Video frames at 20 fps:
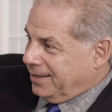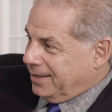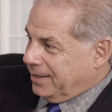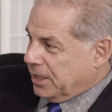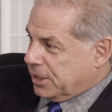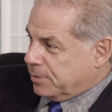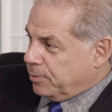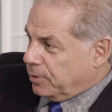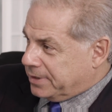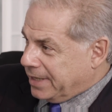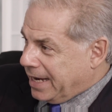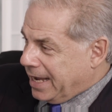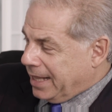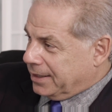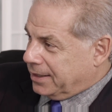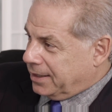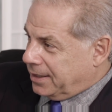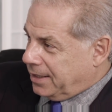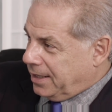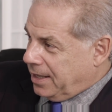That's a
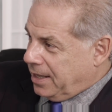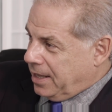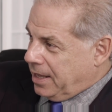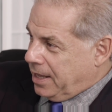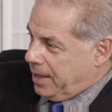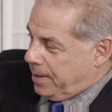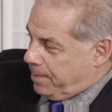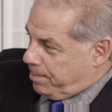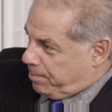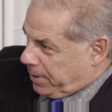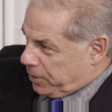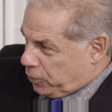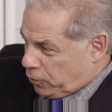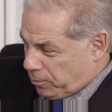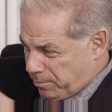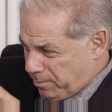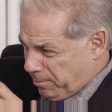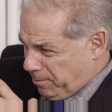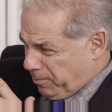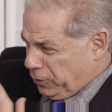modality. But
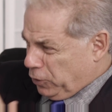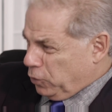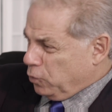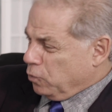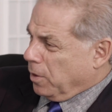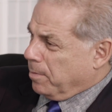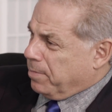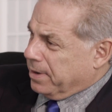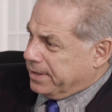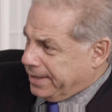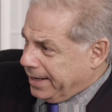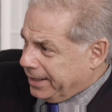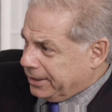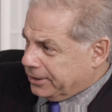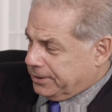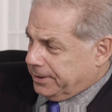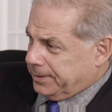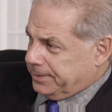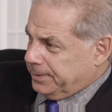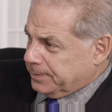you are
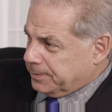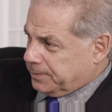potential.